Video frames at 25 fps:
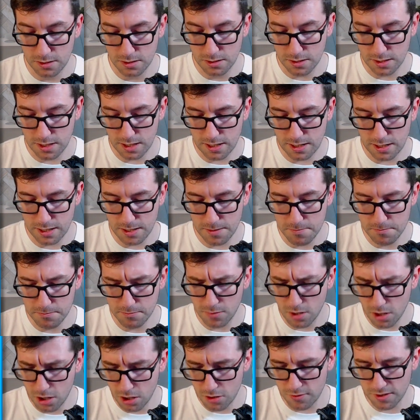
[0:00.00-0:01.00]

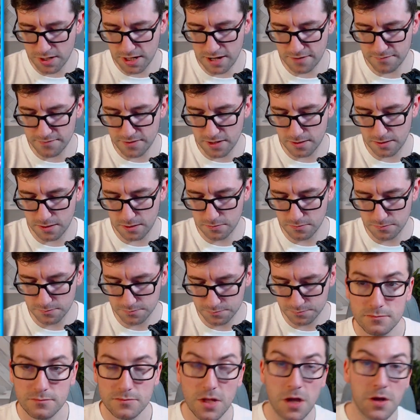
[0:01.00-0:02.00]
Might already have that though.
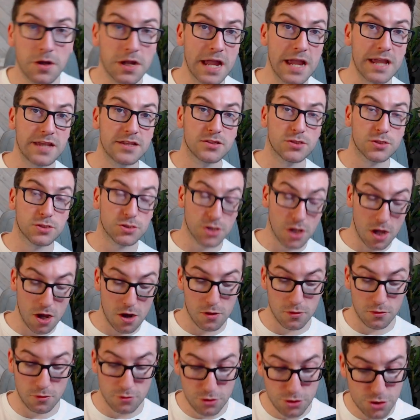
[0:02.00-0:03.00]
Okay,
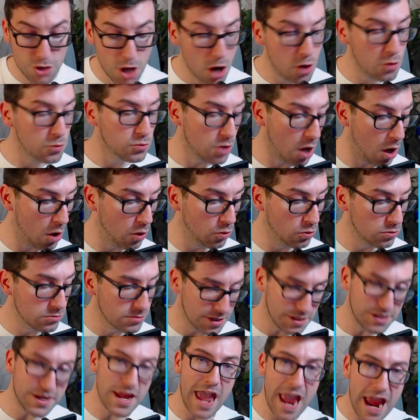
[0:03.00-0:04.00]
so no gold
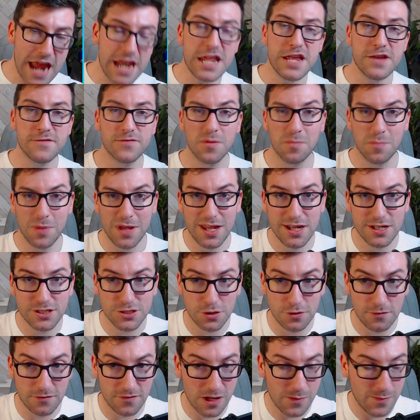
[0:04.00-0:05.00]
in any of the
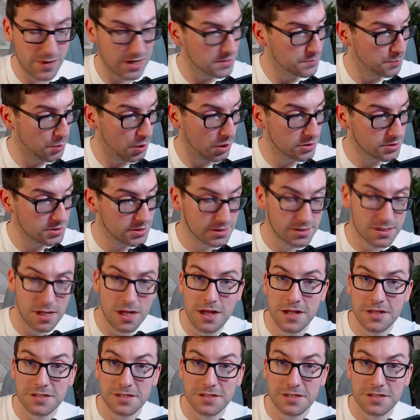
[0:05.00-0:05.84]
Pikachu VMAX boxes.